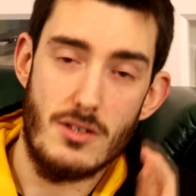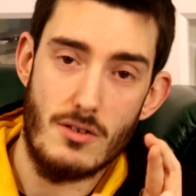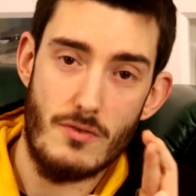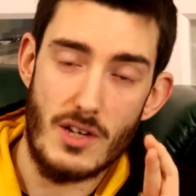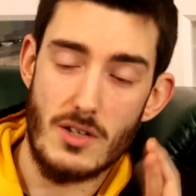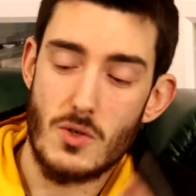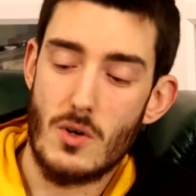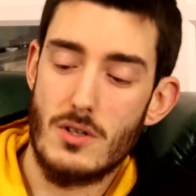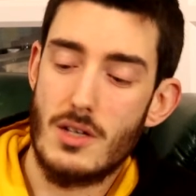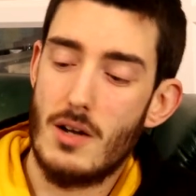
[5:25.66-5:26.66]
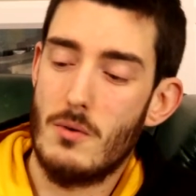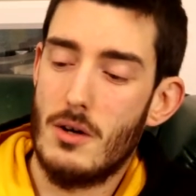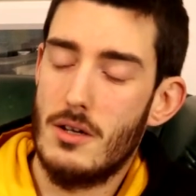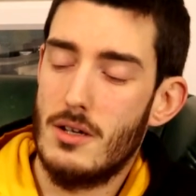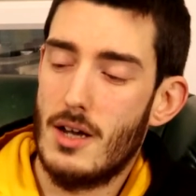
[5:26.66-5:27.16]
so fingers crossed that
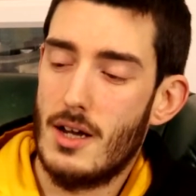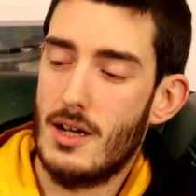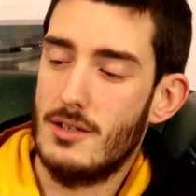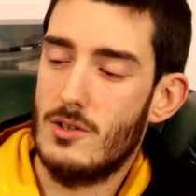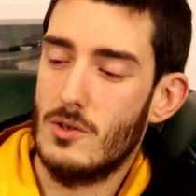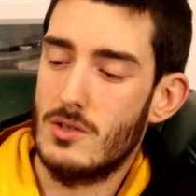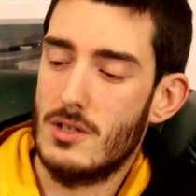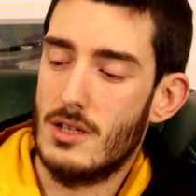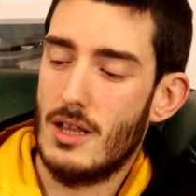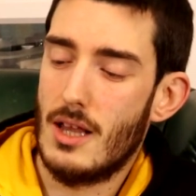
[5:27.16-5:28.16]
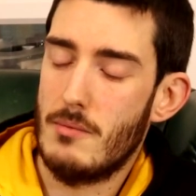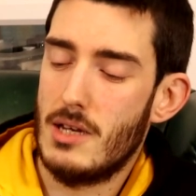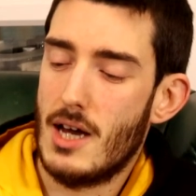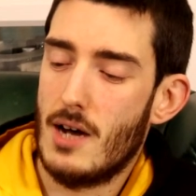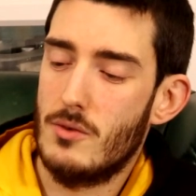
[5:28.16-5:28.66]
one doesn't let
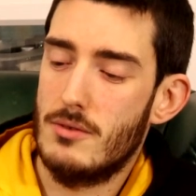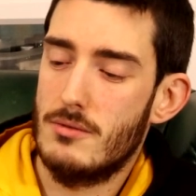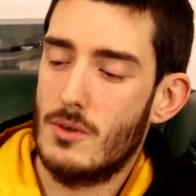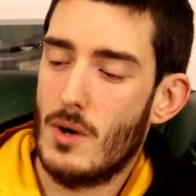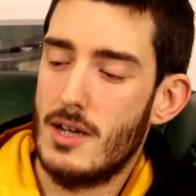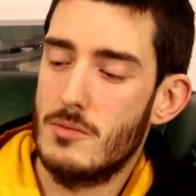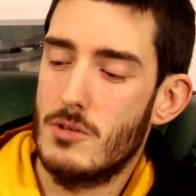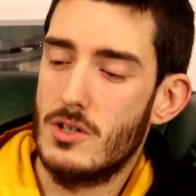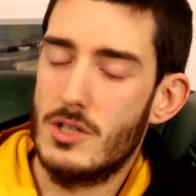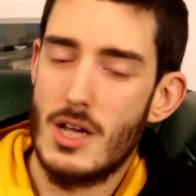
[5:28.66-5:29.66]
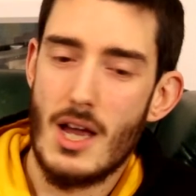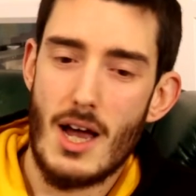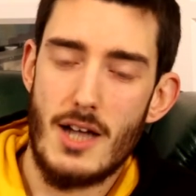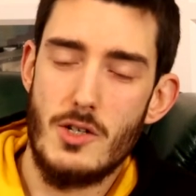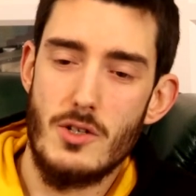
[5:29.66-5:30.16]
me down quite as much.
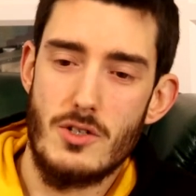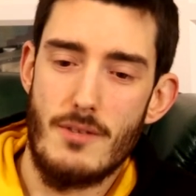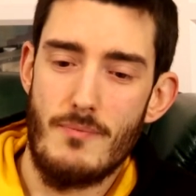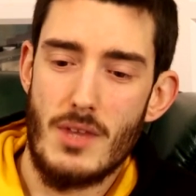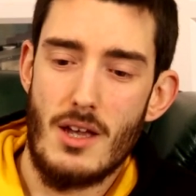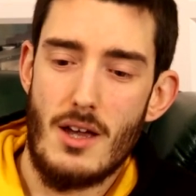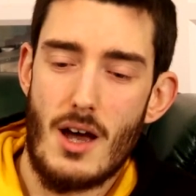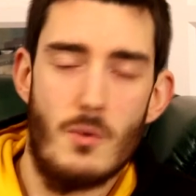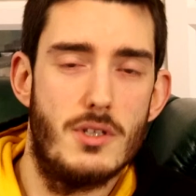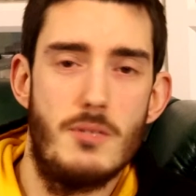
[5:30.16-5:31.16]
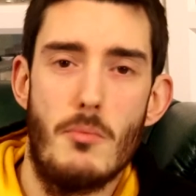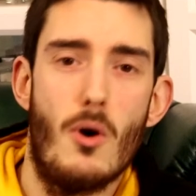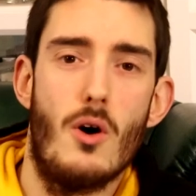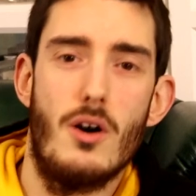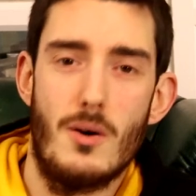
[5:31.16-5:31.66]
I wanted
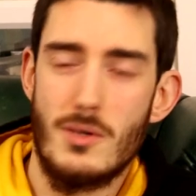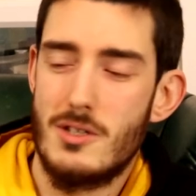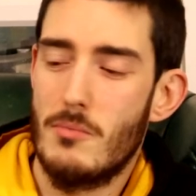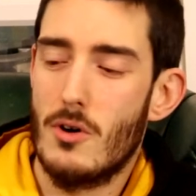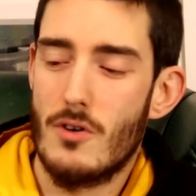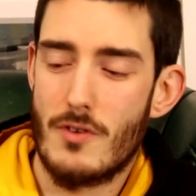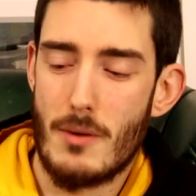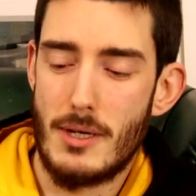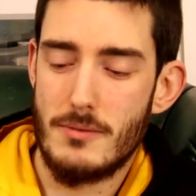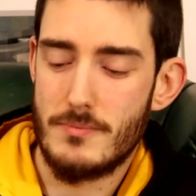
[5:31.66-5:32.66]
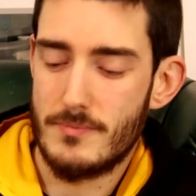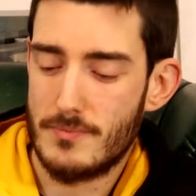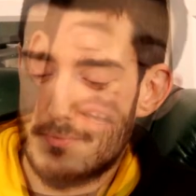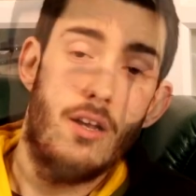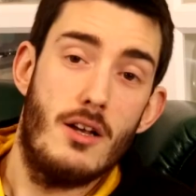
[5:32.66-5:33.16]
more from it.
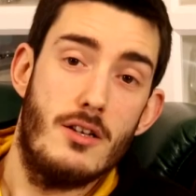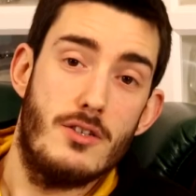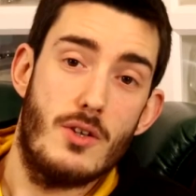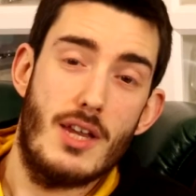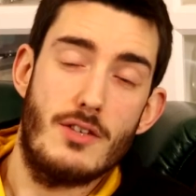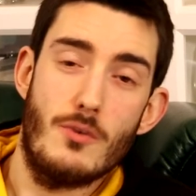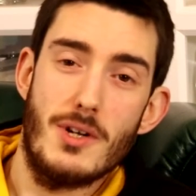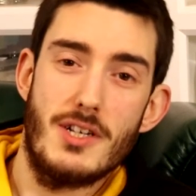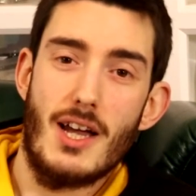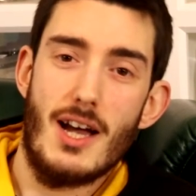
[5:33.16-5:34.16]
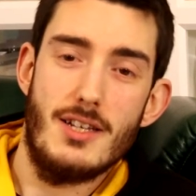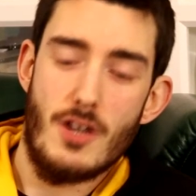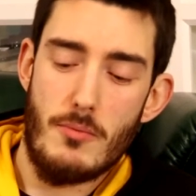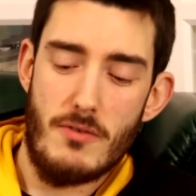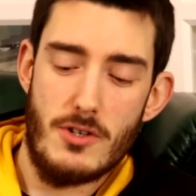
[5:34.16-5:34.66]
So thanks for watching, guys.
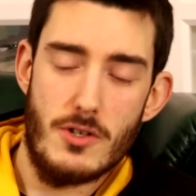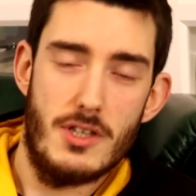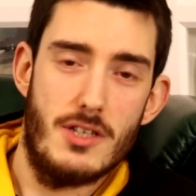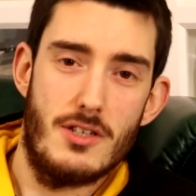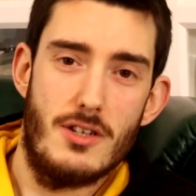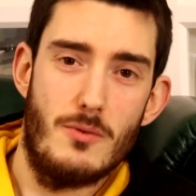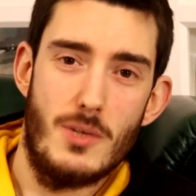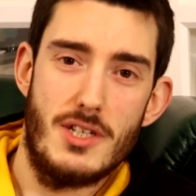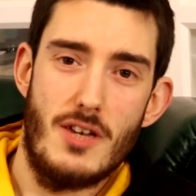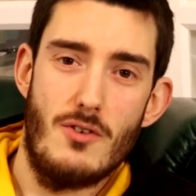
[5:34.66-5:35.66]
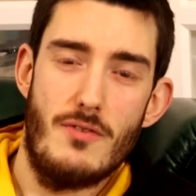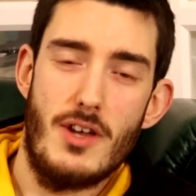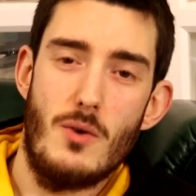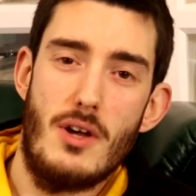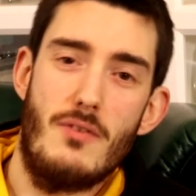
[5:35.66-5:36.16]
Hope you've enjoyed this whiskey
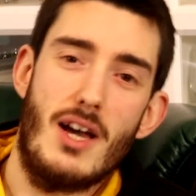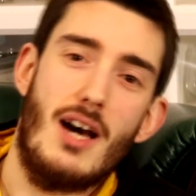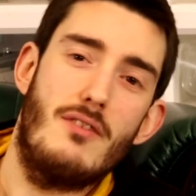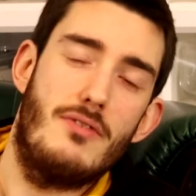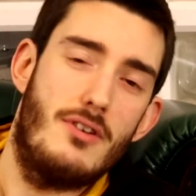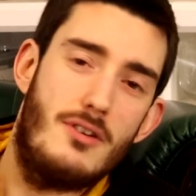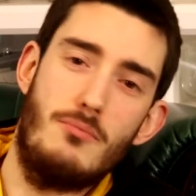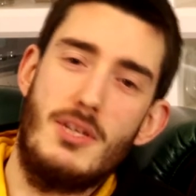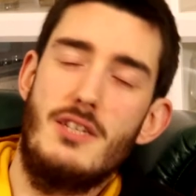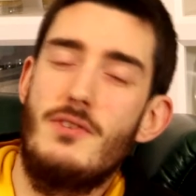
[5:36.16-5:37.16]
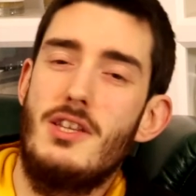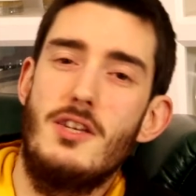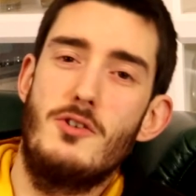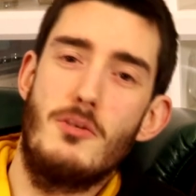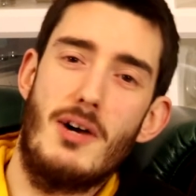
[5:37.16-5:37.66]
review. If you have, please feed
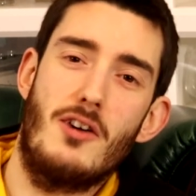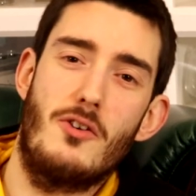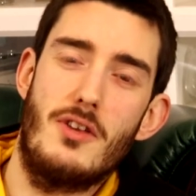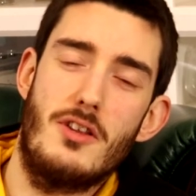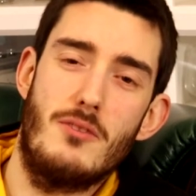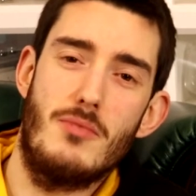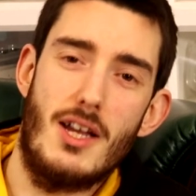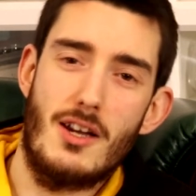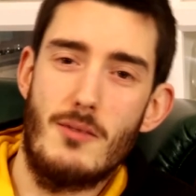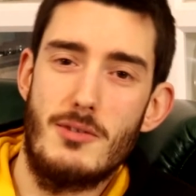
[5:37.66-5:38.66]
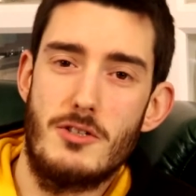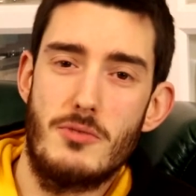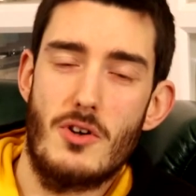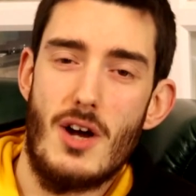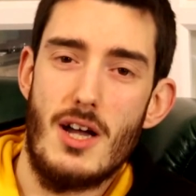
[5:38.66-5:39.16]
the YouTube algorithm, like, comment,
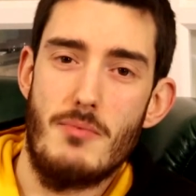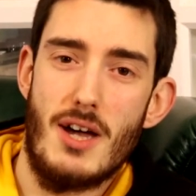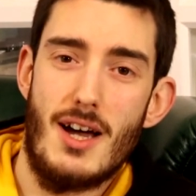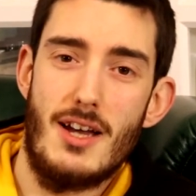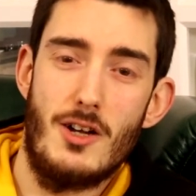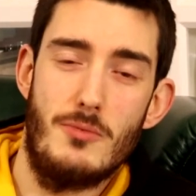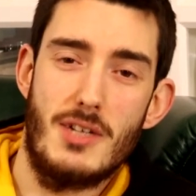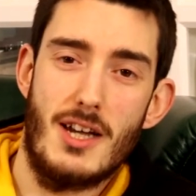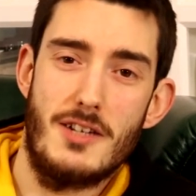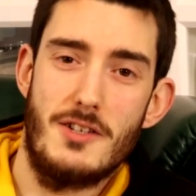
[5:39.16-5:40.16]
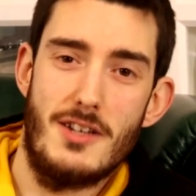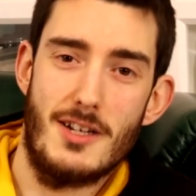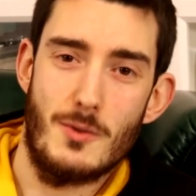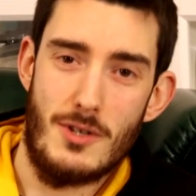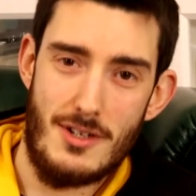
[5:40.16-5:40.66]
subscribe, and I hope to catch you in the
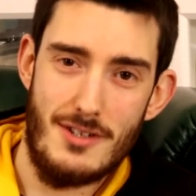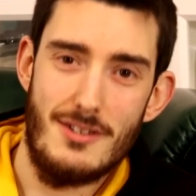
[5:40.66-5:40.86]
next one.